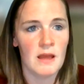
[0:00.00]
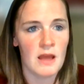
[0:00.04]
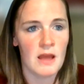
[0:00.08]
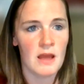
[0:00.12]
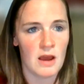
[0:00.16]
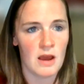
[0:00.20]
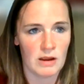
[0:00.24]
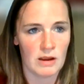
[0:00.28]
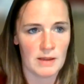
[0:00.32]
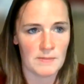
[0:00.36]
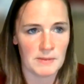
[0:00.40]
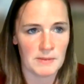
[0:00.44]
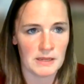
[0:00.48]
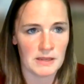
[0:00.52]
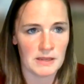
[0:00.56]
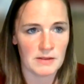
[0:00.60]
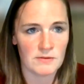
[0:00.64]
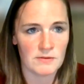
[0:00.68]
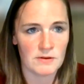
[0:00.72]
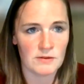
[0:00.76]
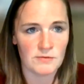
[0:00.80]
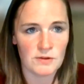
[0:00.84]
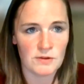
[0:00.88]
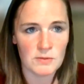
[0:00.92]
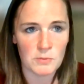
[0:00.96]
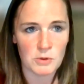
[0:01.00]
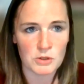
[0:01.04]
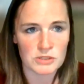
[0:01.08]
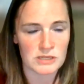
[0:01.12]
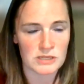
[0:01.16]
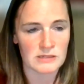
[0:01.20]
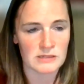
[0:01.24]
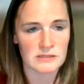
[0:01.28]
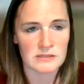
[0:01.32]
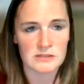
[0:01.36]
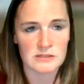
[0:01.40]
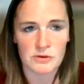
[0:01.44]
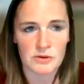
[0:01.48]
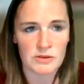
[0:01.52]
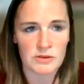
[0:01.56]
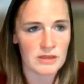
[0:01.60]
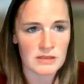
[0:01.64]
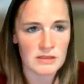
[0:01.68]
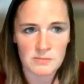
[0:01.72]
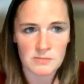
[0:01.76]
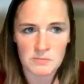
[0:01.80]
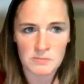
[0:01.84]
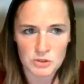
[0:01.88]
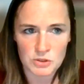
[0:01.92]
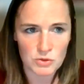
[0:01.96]
All right, I'm gonna give it a few more seconds. So I
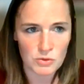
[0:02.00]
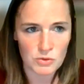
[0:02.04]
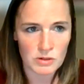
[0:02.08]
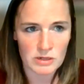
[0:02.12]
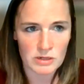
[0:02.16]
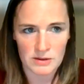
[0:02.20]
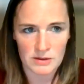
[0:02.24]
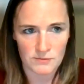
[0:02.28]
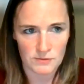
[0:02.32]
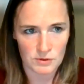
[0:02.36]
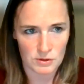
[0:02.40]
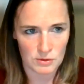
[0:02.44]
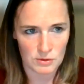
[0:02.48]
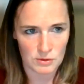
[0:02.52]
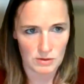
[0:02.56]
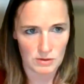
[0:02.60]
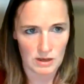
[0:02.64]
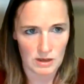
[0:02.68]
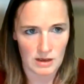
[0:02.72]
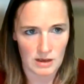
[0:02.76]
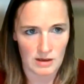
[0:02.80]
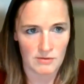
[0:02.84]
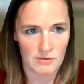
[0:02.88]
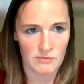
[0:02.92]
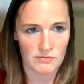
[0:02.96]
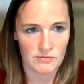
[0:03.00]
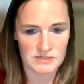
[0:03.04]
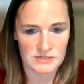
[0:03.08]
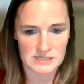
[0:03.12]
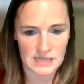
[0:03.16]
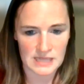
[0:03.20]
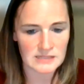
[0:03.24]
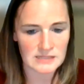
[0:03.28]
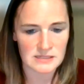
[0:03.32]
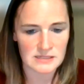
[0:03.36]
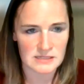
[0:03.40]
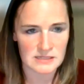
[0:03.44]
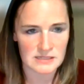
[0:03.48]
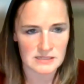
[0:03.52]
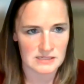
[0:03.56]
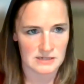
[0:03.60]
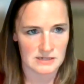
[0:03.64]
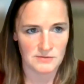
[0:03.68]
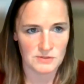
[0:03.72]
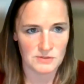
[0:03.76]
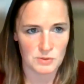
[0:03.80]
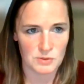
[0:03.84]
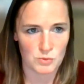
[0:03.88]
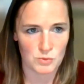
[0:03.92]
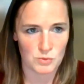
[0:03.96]
think the majority of you have said
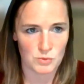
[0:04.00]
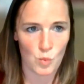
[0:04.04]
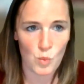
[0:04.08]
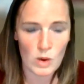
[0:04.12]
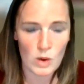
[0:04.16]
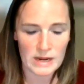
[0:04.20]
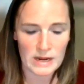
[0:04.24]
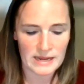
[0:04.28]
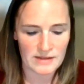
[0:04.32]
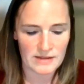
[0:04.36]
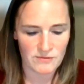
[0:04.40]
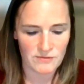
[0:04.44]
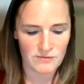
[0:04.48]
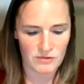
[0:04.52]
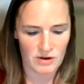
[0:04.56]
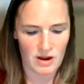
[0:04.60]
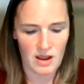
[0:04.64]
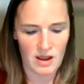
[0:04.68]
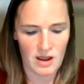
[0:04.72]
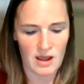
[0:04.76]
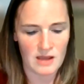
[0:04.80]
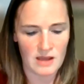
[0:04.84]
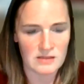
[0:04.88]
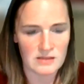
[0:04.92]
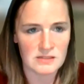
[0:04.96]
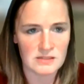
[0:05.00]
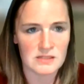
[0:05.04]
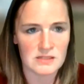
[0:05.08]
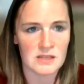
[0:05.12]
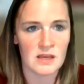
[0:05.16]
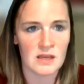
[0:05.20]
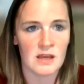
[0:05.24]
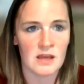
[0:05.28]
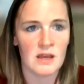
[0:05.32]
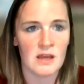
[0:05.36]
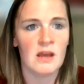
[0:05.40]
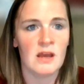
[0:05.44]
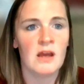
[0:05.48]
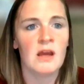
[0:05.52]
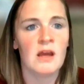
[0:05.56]
stuff. So winning for us.